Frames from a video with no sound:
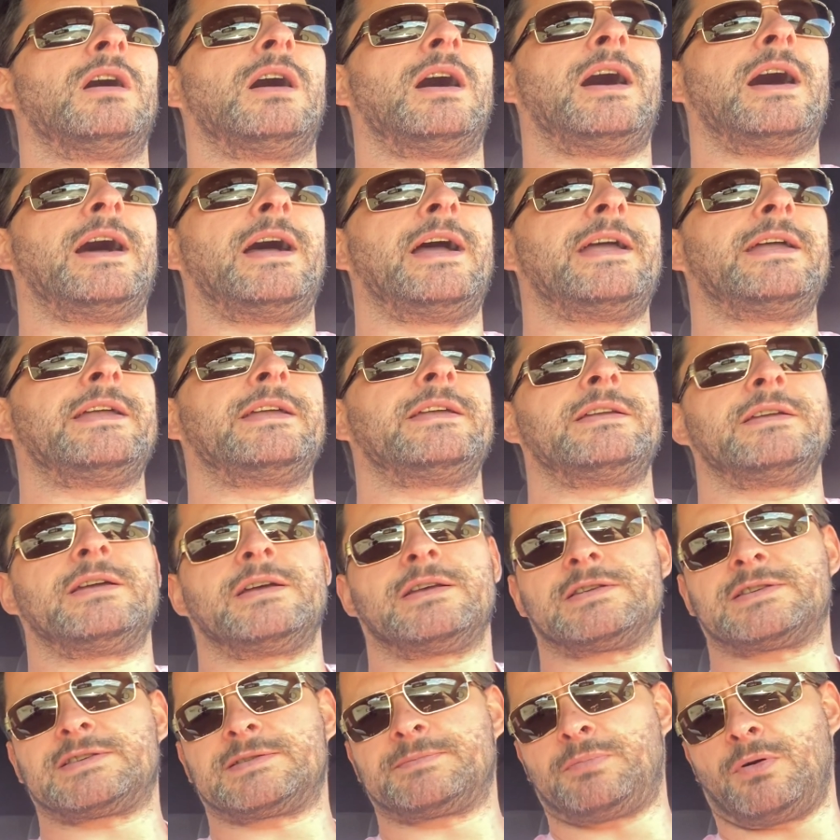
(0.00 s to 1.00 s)
I
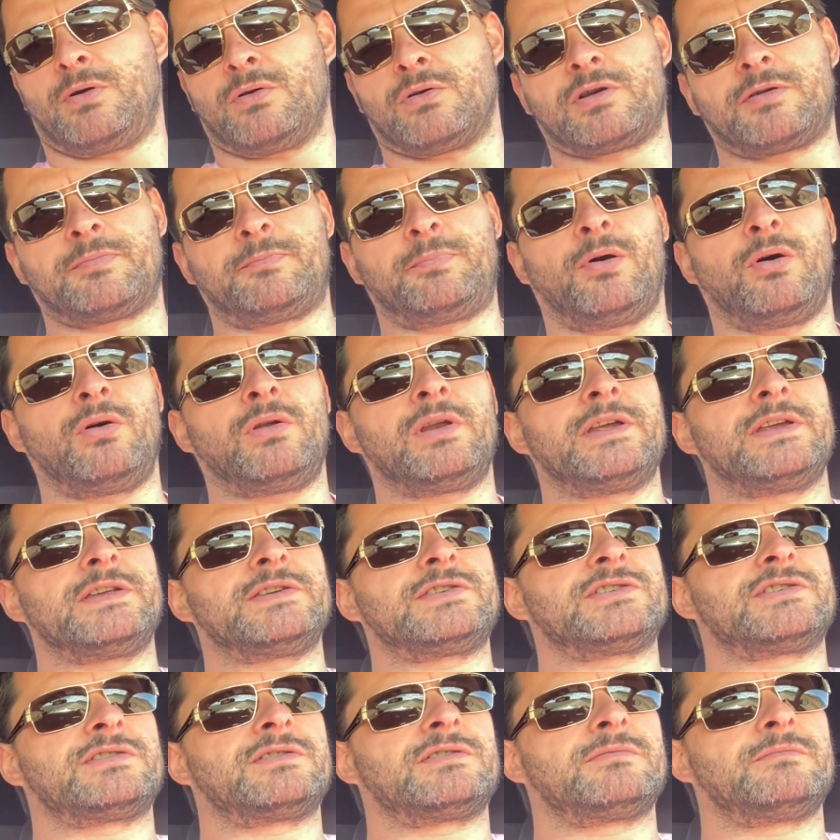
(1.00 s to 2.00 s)
uh, spoke
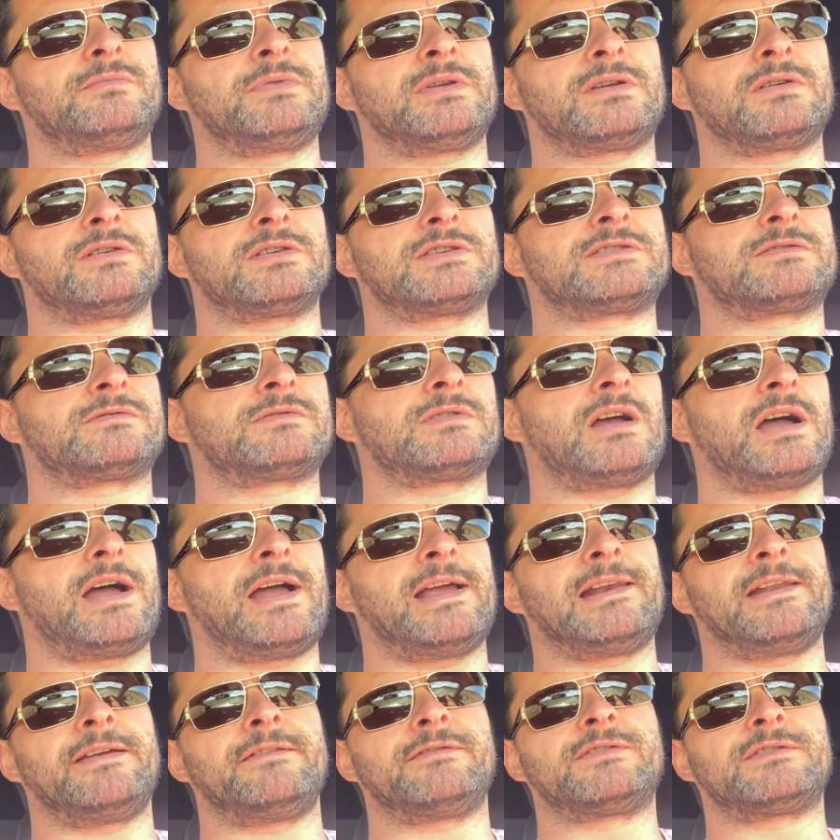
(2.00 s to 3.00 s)
Polish because
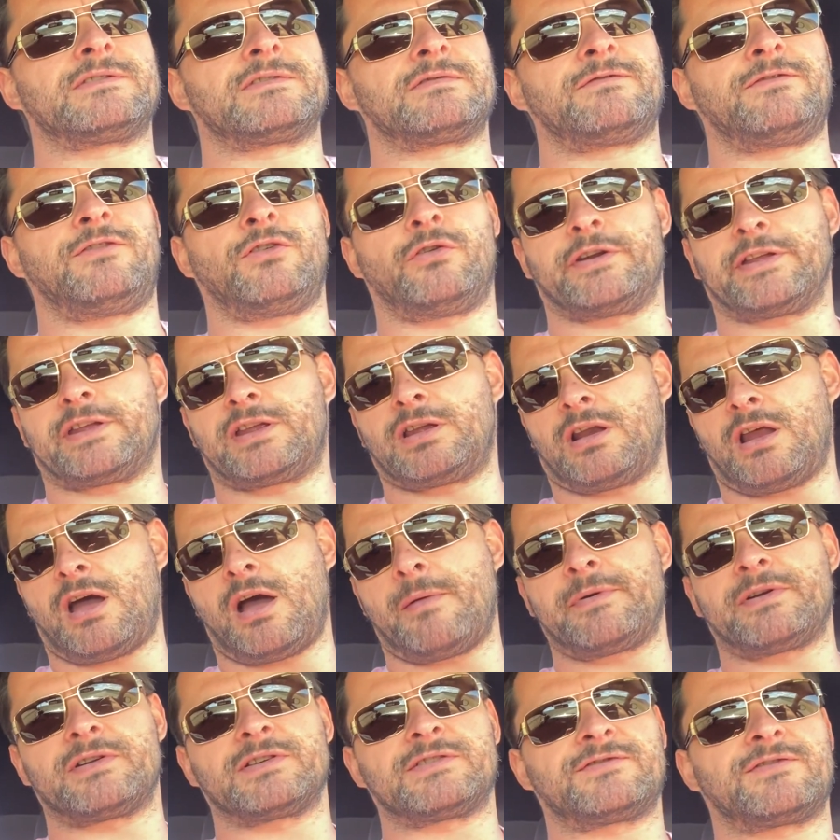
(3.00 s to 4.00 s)
I lived 40
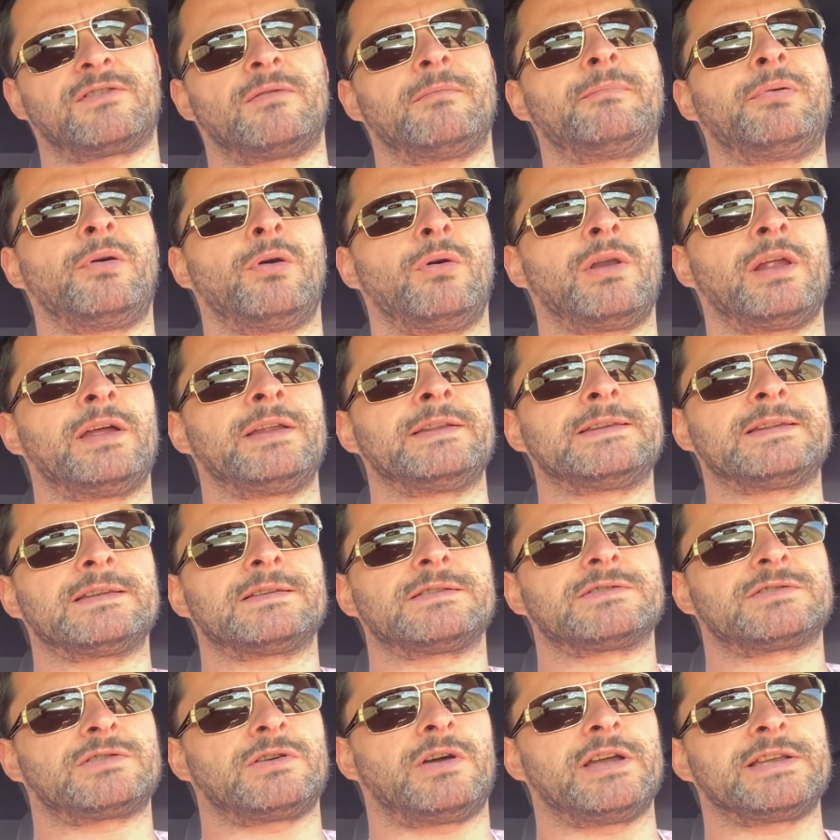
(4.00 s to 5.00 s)
kilometers from Poland,
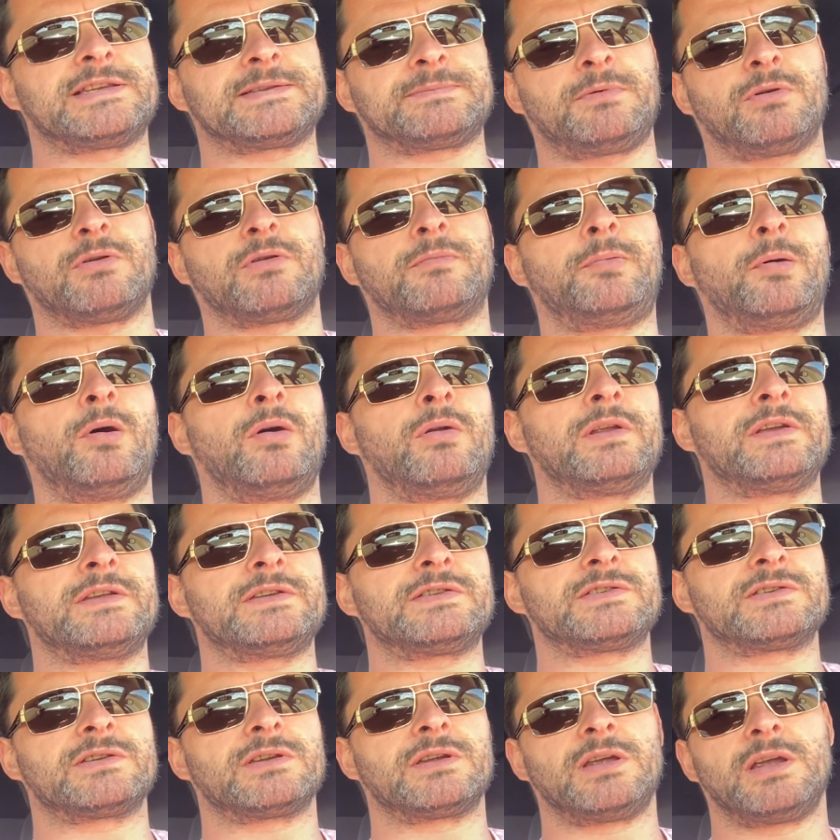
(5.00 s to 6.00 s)
so I spoke
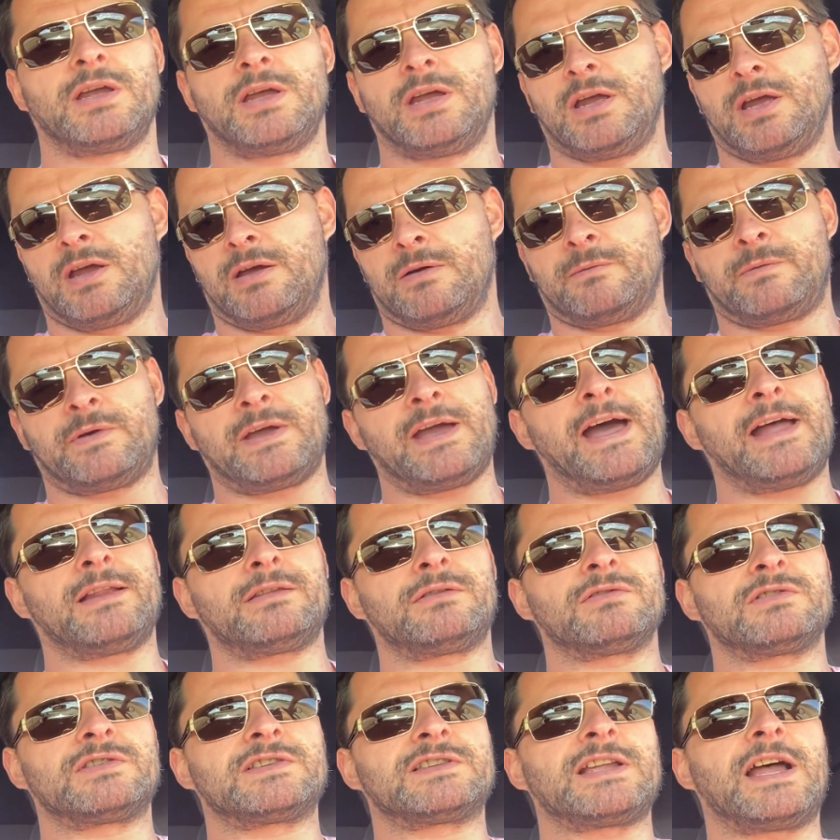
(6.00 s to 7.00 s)
Polish. We
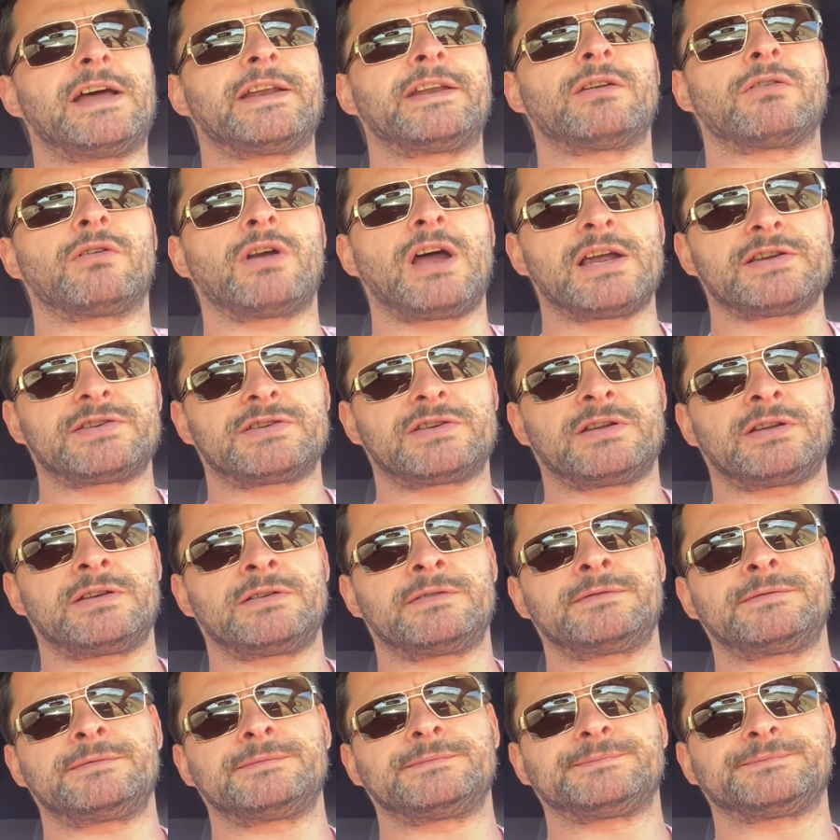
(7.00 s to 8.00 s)
had to study
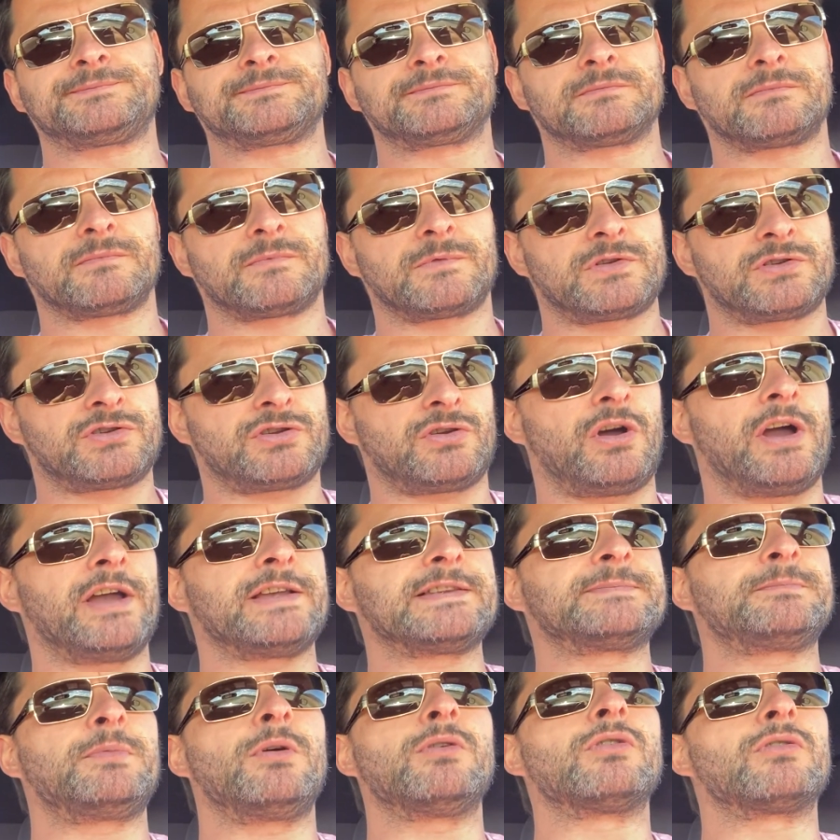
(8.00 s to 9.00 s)
Russian, so
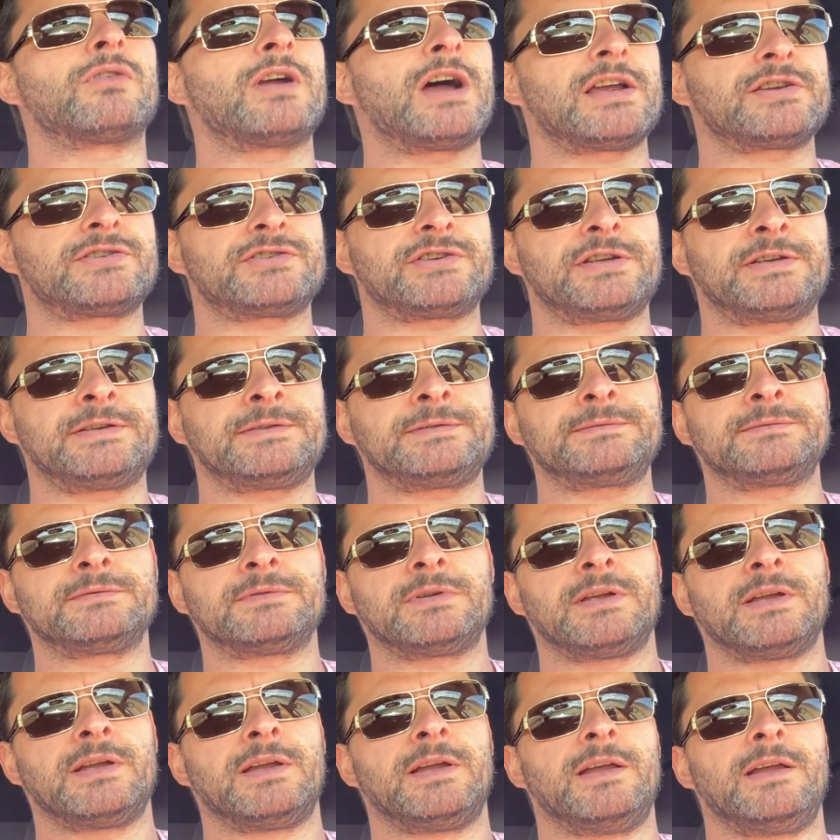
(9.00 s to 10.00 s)
I spoke Russian.
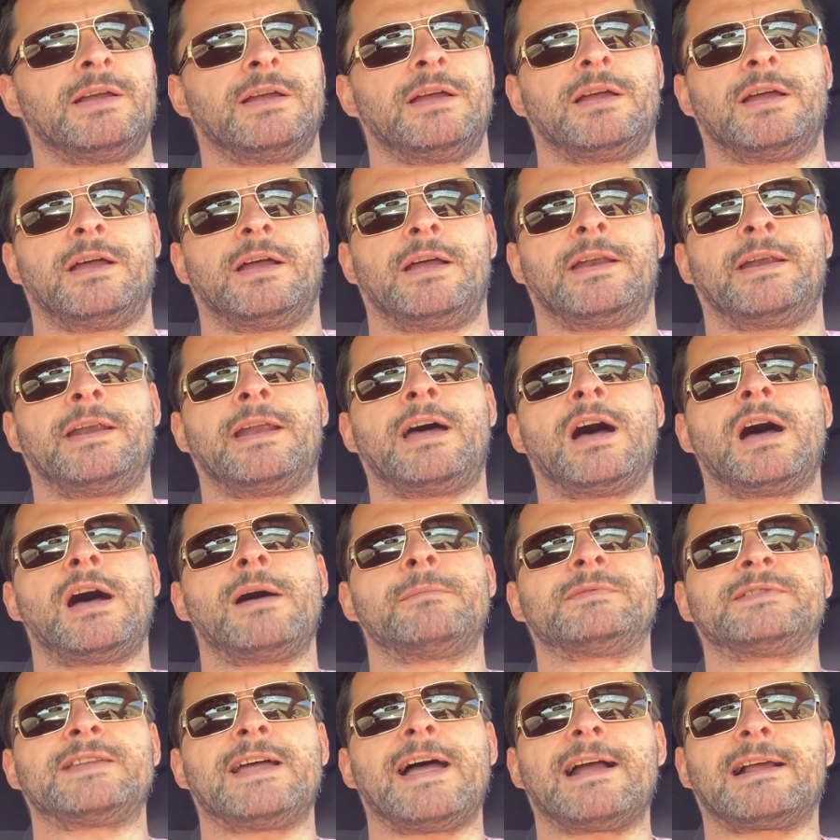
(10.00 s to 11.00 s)
And now
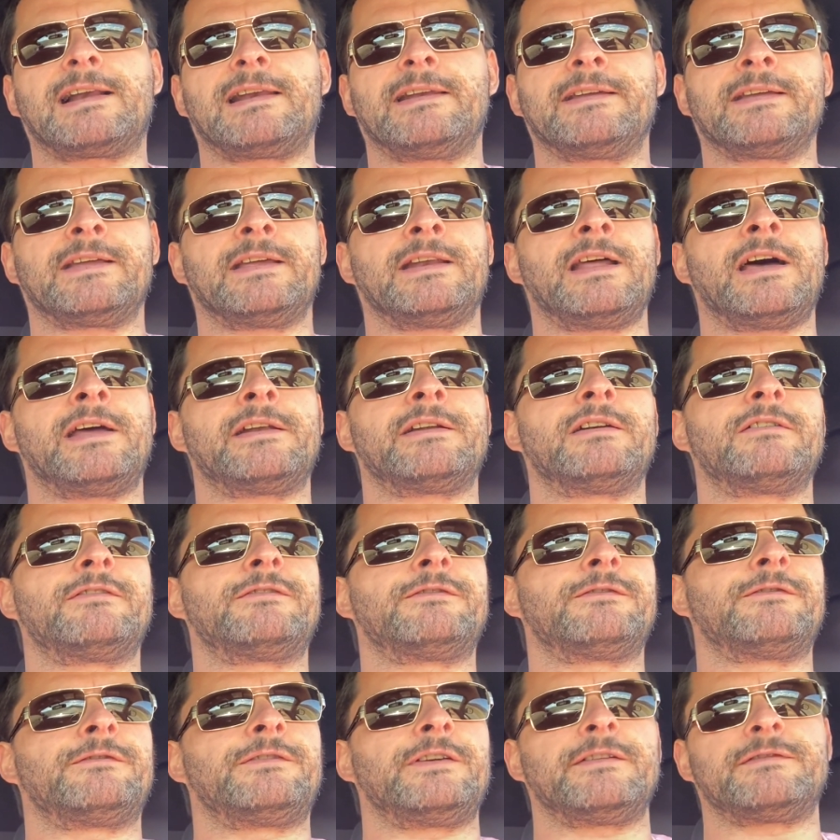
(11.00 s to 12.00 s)
I'm tackling another
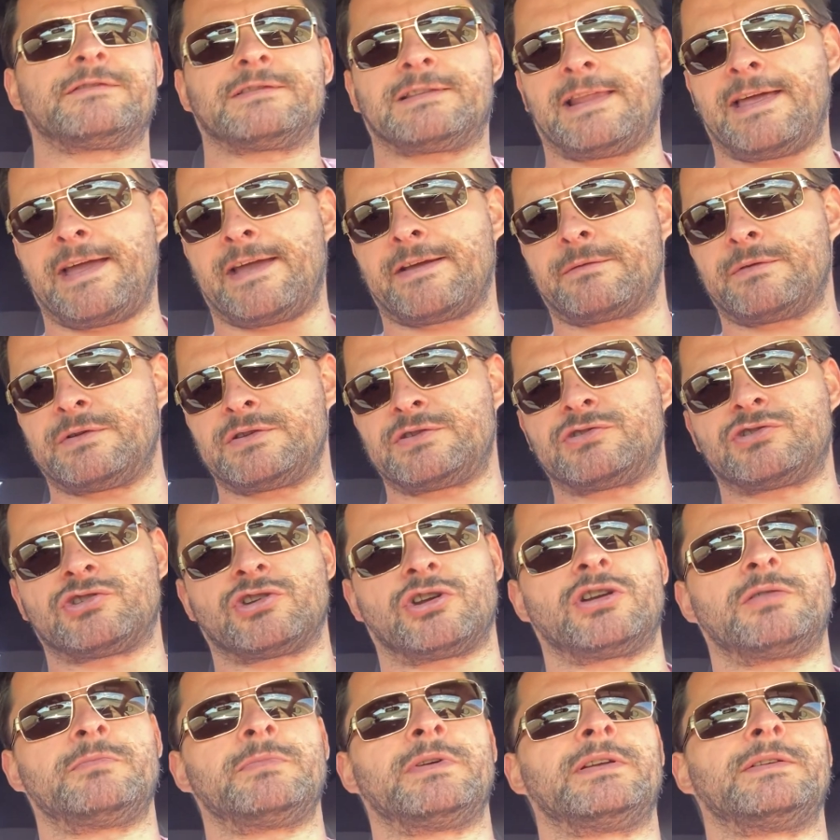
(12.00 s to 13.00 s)
fifth language,
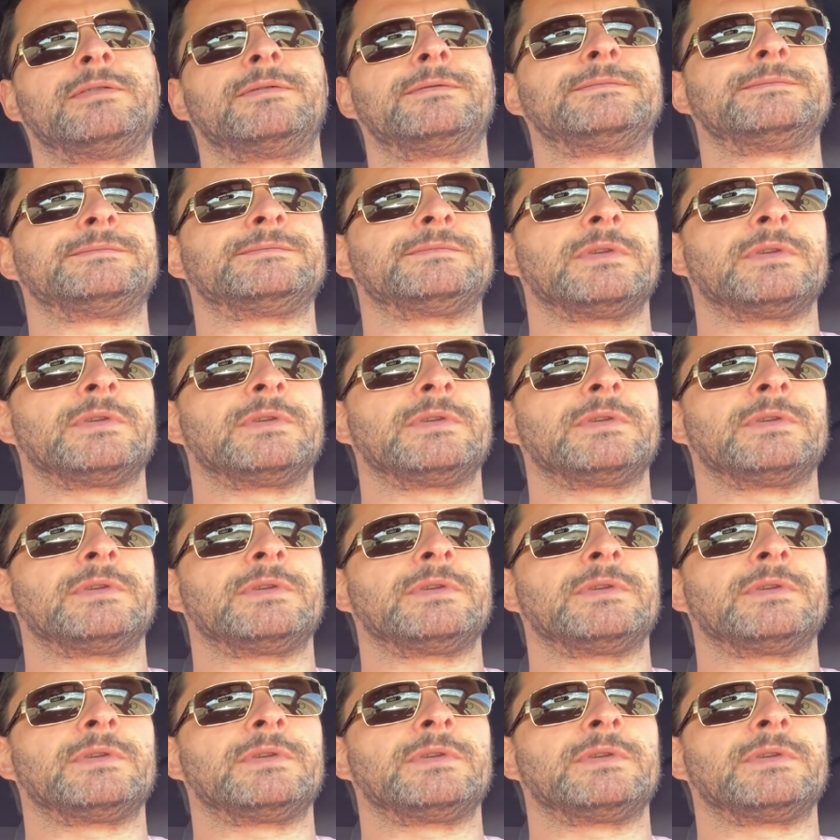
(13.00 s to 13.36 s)
German.